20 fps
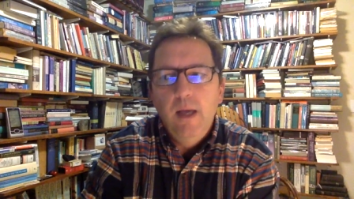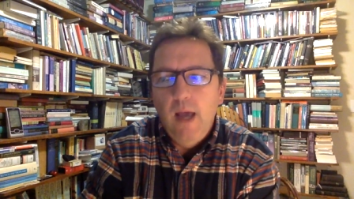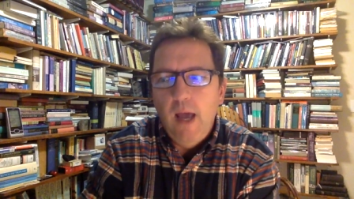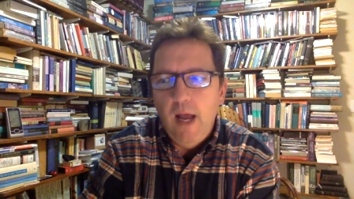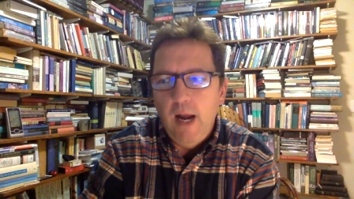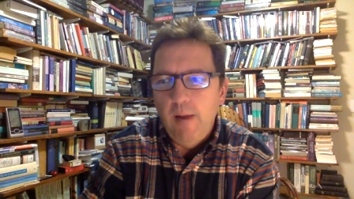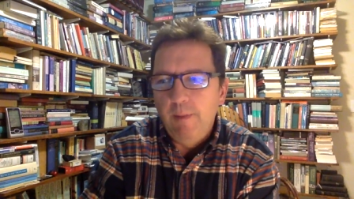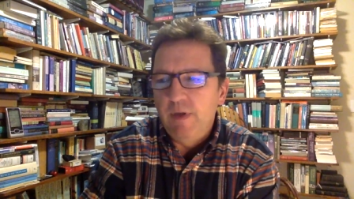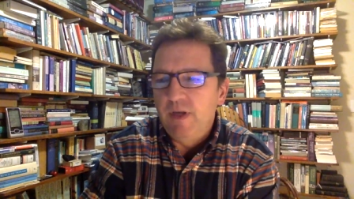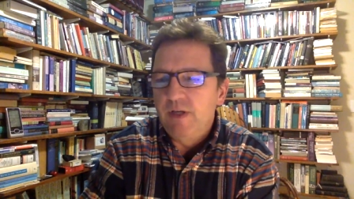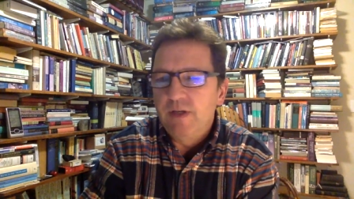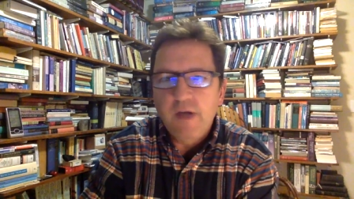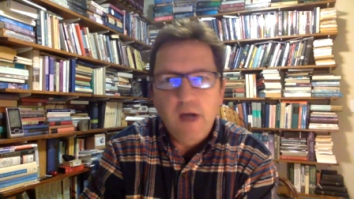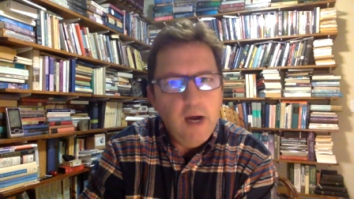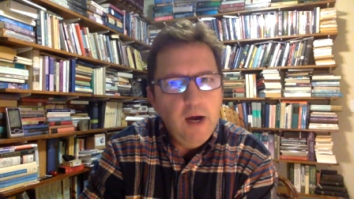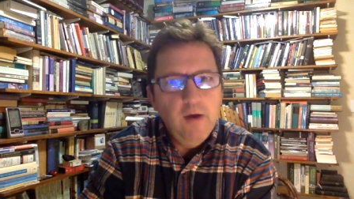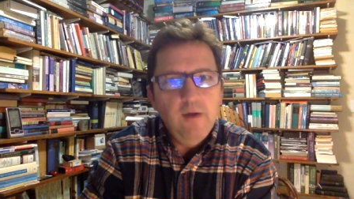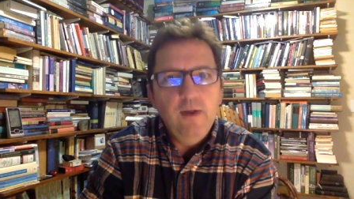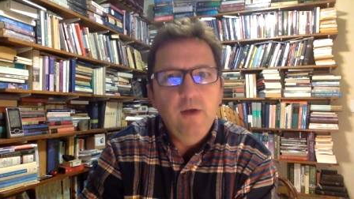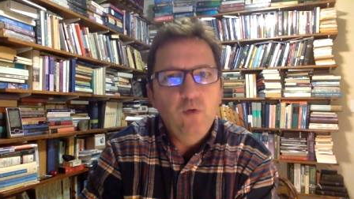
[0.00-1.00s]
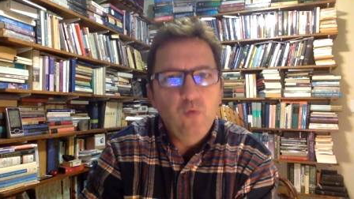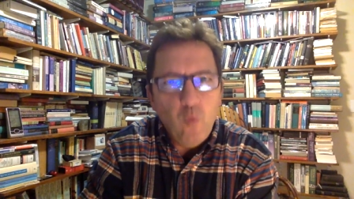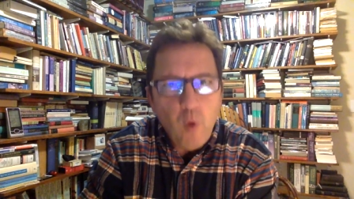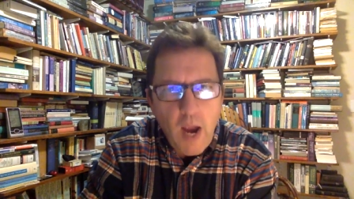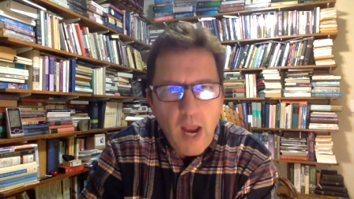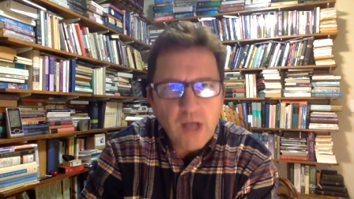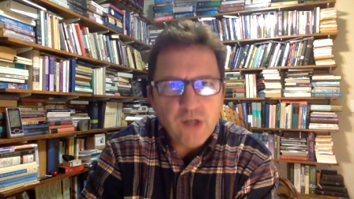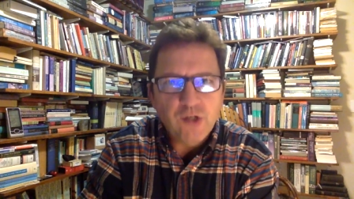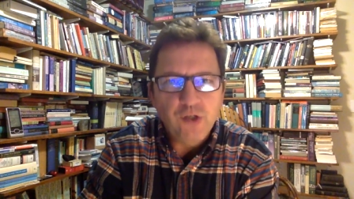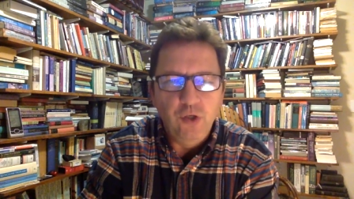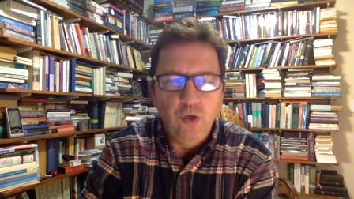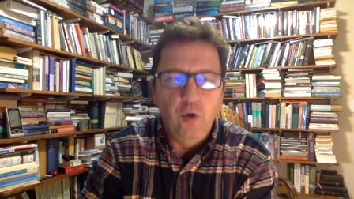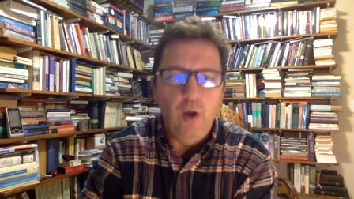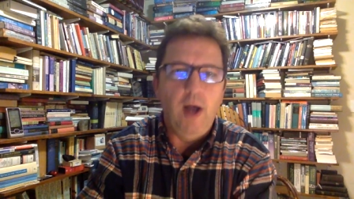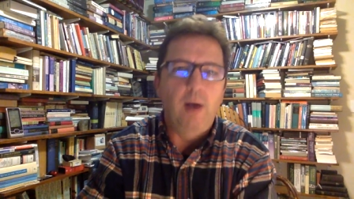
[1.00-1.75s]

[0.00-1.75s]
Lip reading: and I'm entirely rational.